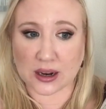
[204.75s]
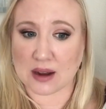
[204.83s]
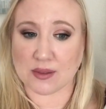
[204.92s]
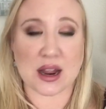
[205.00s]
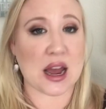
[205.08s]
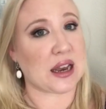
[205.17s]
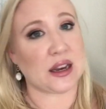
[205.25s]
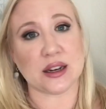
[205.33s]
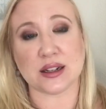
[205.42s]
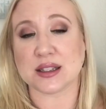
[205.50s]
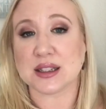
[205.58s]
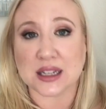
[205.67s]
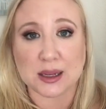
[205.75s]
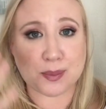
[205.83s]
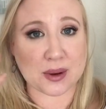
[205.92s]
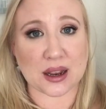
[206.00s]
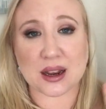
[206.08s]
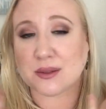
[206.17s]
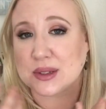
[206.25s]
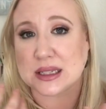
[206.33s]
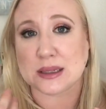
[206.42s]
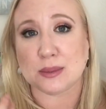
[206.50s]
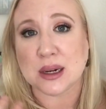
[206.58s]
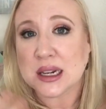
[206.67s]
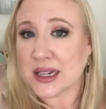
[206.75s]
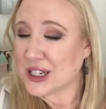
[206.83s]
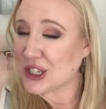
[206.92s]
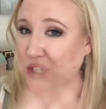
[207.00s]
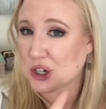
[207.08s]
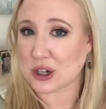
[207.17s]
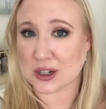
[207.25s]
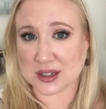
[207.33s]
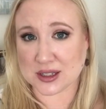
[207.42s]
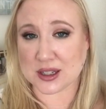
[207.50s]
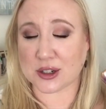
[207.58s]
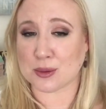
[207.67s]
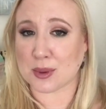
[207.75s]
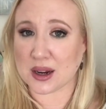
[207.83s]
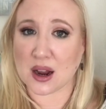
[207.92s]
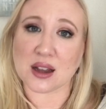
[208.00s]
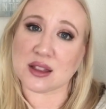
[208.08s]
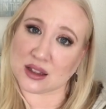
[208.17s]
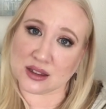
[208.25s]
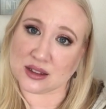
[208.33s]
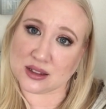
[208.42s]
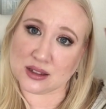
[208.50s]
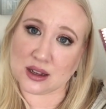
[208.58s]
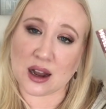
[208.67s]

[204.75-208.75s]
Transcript: haven't had any sleep, and I have some darkness under my eye, then,